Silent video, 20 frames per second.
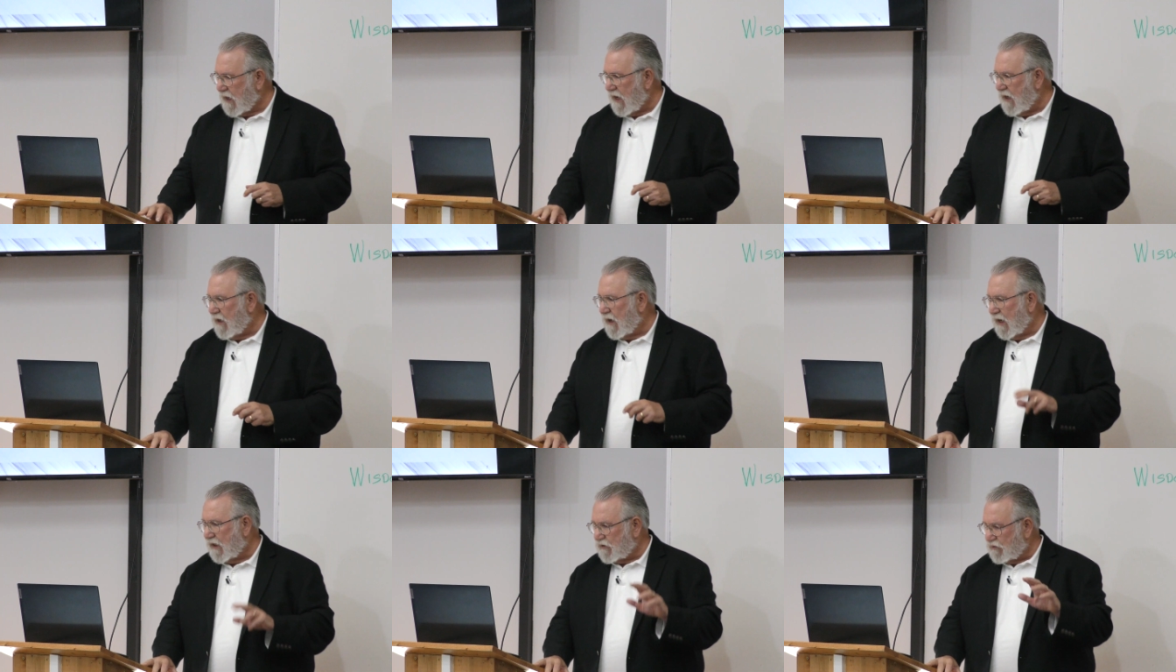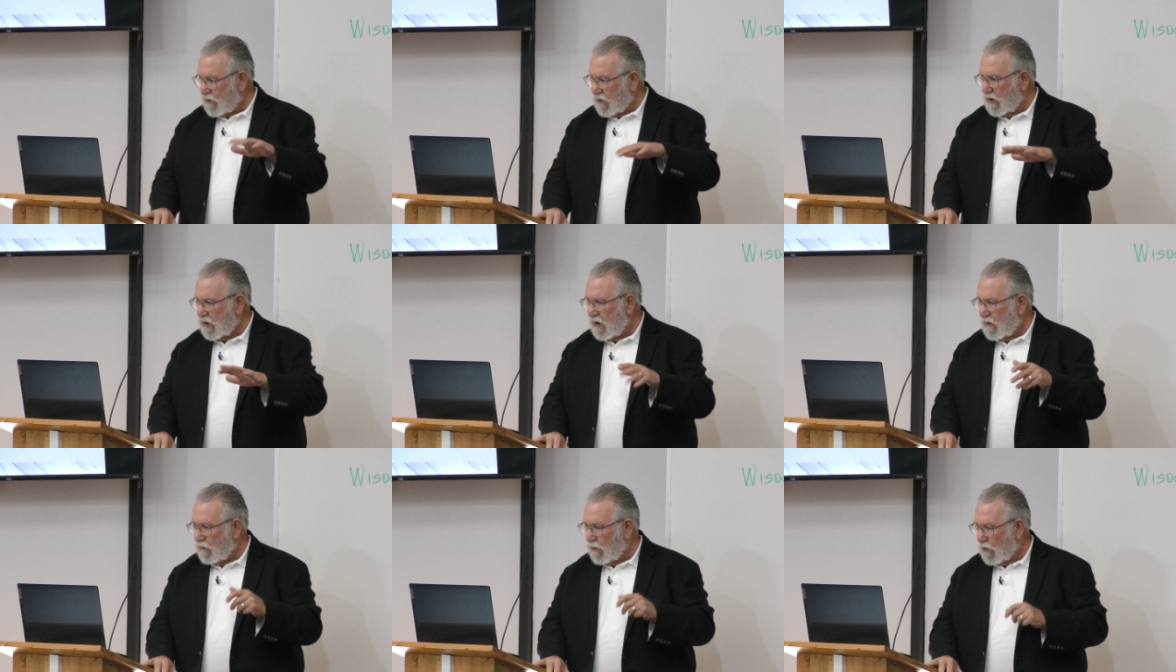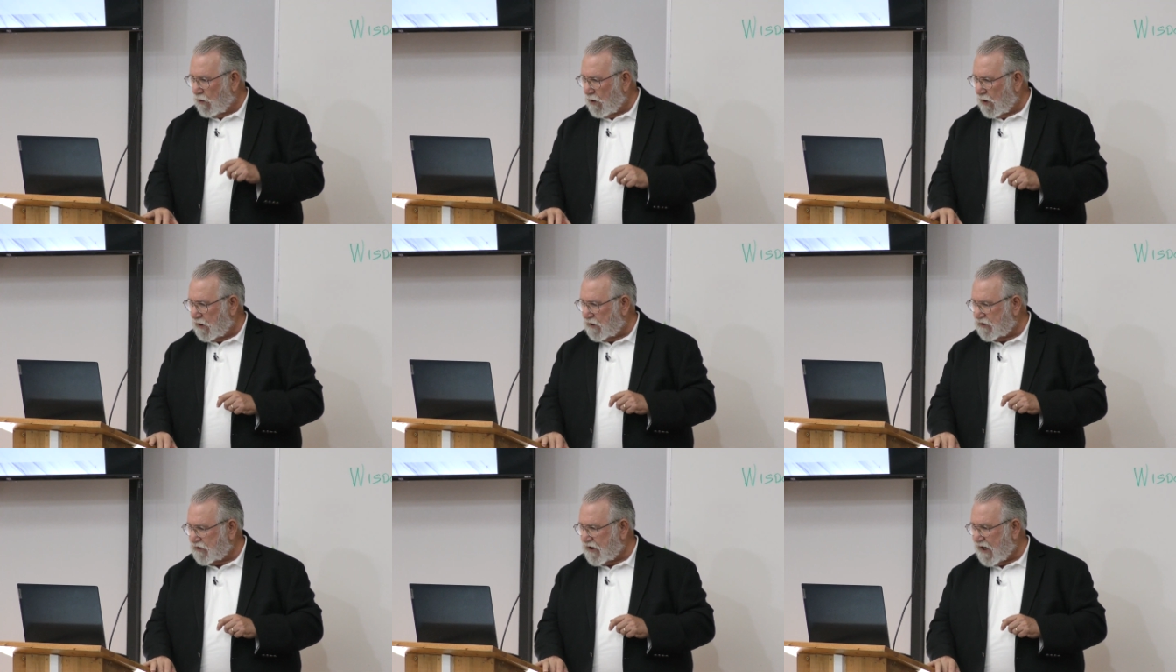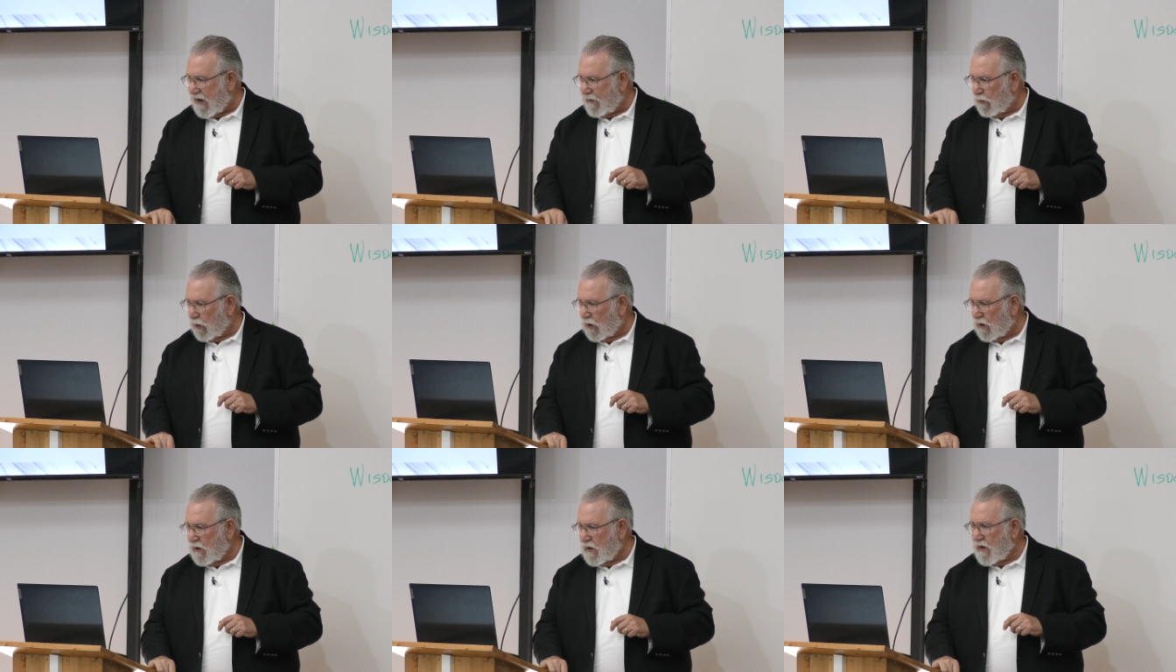Canaanites were a little more
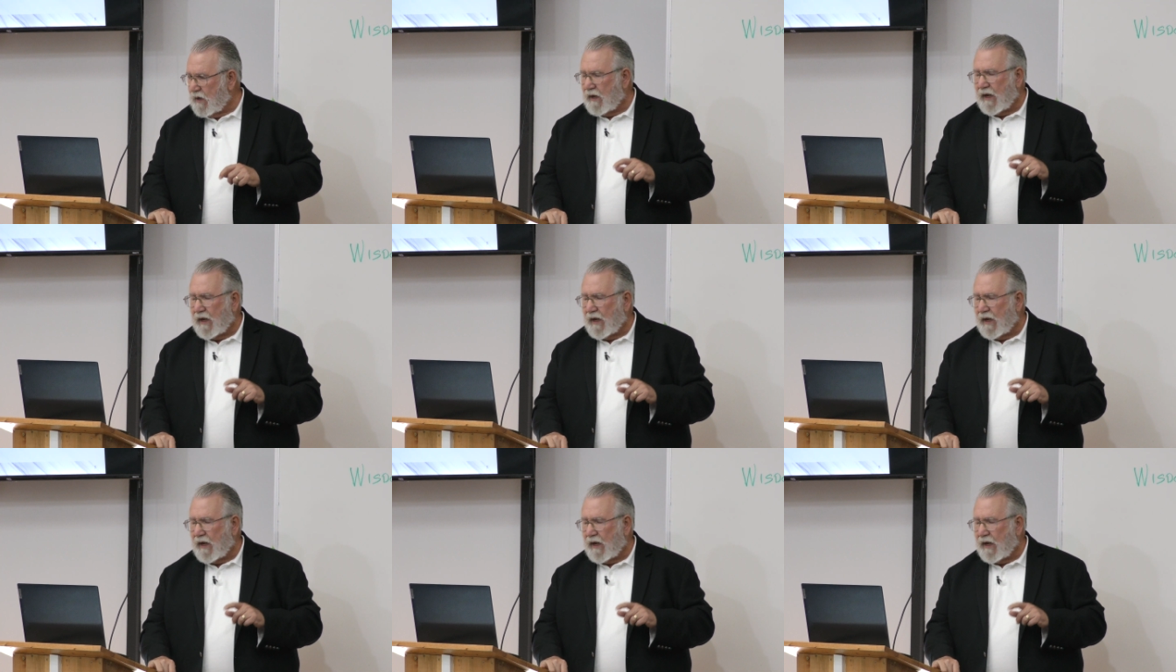stable.